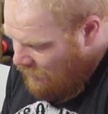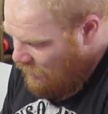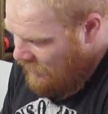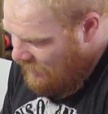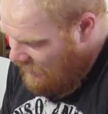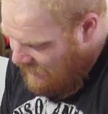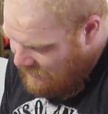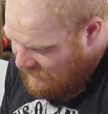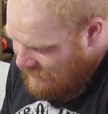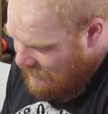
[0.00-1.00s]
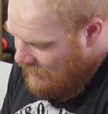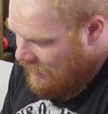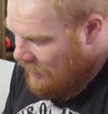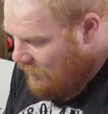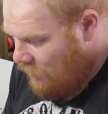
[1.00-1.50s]
with this,
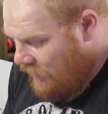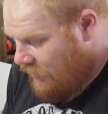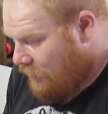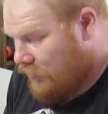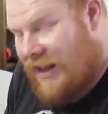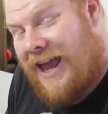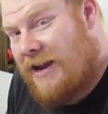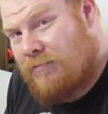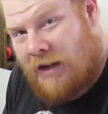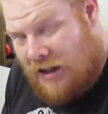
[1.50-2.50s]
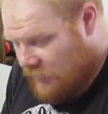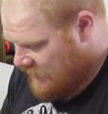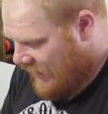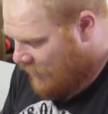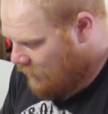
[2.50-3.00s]
when your blade blows
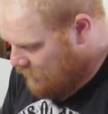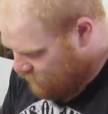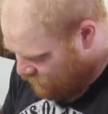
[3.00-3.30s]
out,